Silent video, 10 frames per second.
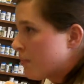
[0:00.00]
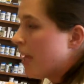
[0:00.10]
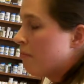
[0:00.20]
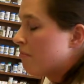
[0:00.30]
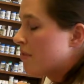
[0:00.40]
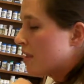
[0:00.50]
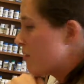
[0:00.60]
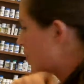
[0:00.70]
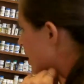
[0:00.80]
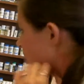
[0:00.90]
Okay. Sounds
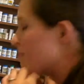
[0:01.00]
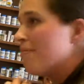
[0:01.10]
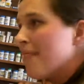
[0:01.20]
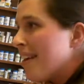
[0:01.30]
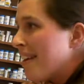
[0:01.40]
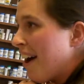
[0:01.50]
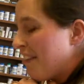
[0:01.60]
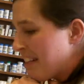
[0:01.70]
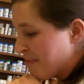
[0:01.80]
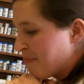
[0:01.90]
great. All
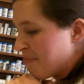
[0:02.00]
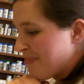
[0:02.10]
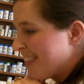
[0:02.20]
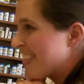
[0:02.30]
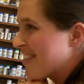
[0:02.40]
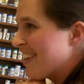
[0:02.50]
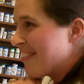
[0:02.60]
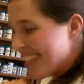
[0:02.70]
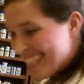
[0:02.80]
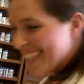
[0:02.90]
right. That's all I
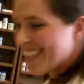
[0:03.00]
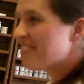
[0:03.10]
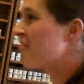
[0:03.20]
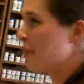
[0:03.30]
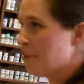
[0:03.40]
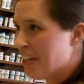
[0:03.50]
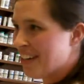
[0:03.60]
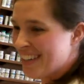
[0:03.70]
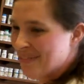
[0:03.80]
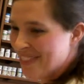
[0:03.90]
wanted to communicate
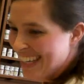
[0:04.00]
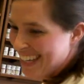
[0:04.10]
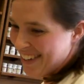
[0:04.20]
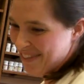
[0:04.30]
on him. Thank you.